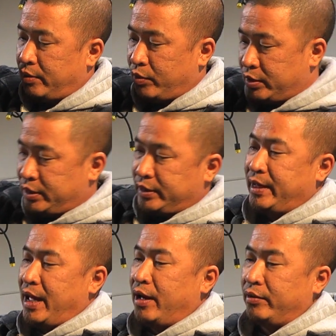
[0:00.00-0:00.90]
And once it's
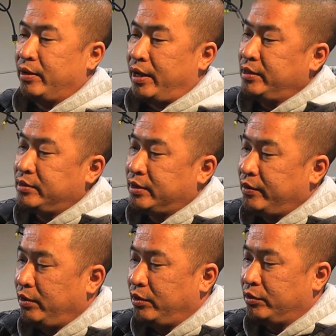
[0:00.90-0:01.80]
down, I just
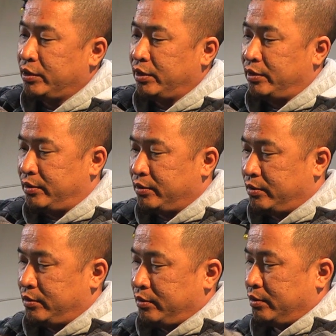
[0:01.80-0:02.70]
give it a little turn.
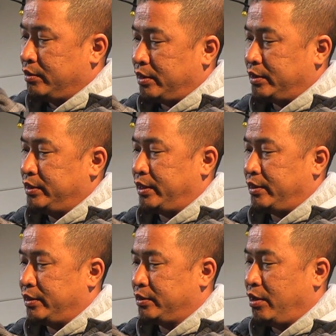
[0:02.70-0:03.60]
That's
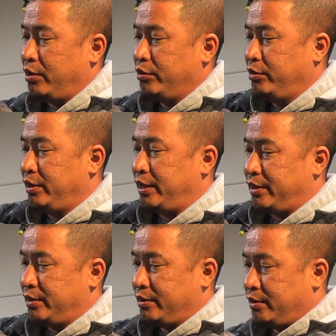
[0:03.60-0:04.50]
it, that's all you need.